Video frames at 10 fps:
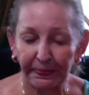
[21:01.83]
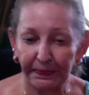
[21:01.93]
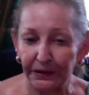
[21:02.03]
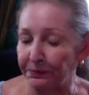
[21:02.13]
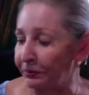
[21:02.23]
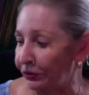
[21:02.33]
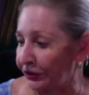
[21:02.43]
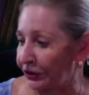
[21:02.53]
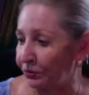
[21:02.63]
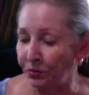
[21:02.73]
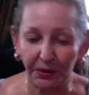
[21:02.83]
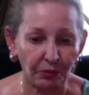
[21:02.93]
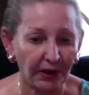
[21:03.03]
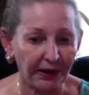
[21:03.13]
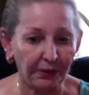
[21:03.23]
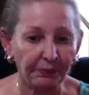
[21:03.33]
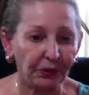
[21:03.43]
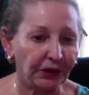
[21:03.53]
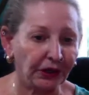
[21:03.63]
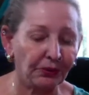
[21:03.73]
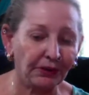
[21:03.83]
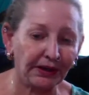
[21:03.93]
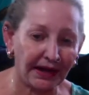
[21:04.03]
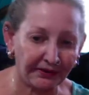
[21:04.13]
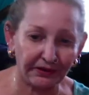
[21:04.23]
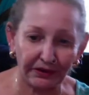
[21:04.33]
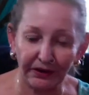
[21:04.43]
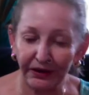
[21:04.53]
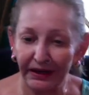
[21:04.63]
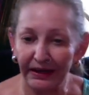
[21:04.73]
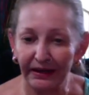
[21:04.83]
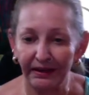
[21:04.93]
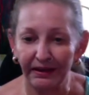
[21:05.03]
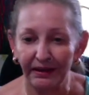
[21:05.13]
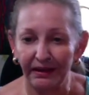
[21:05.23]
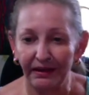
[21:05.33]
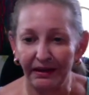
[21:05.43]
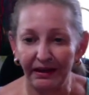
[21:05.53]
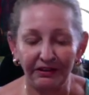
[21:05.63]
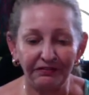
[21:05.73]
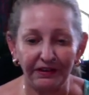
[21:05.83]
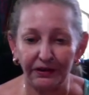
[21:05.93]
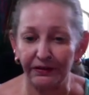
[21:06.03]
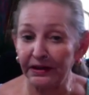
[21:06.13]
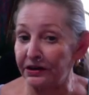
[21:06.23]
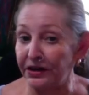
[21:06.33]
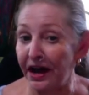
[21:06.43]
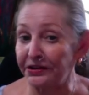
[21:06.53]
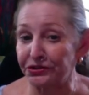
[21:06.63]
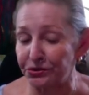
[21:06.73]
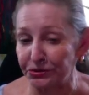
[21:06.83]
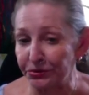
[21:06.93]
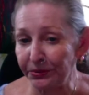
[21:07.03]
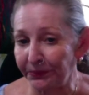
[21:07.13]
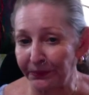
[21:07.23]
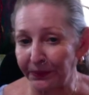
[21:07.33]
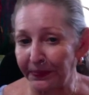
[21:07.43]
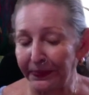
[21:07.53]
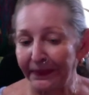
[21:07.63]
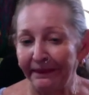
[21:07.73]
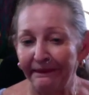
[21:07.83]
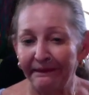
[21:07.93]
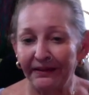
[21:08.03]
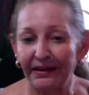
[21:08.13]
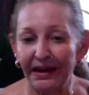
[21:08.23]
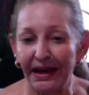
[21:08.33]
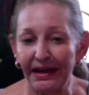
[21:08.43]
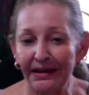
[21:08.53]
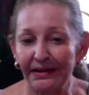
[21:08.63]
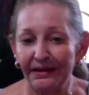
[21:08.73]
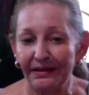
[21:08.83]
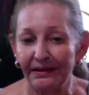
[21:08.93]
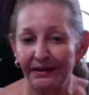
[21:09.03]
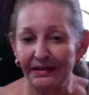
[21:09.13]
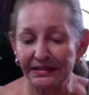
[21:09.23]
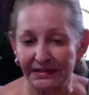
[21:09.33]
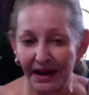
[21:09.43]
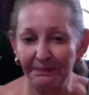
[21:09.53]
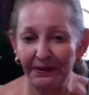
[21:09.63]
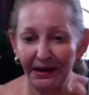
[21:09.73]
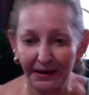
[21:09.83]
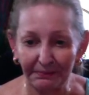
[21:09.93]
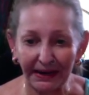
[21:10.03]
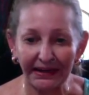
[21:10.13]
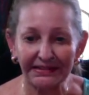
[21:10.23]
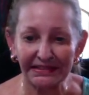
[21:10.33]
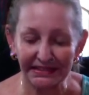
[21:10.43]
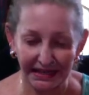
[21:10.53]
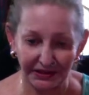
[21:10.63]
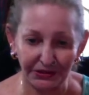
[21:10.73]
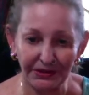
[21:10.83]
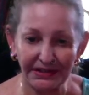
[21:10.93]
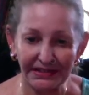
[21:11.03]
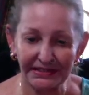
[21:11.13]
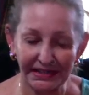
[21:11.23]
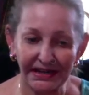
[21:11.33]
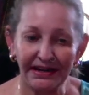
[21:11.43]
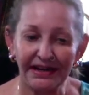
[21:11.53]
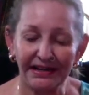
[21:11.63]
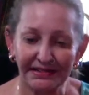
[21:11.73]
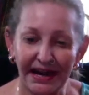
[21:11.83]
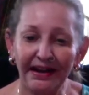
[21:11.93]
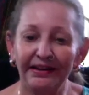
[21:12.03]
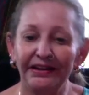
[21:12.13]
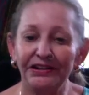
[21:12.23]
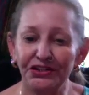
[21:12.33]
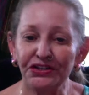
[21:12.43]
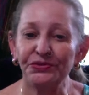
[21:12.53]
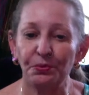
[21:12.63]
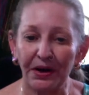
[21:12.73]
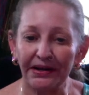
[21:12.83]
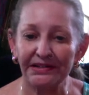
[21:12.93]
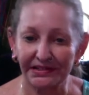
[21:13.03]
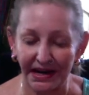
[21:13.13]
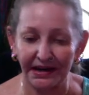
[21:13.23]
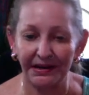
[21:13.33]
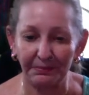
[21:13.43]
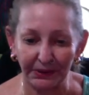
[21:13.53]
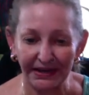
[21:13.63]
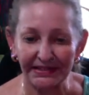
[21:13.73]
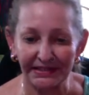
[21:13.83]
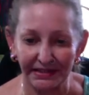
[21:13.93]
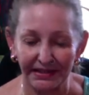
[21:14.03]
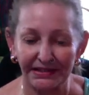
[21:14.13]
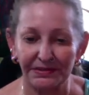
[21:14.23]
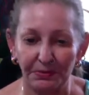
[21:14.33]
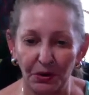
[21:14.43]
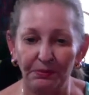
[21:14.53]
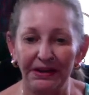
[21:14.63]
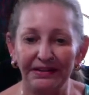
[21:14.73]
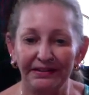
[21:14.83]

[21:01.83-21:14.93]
that are pulling you one way or pulling you another in fear that are not true. Okay? Stop and come back to center and see exactly just what is taking place in this moment.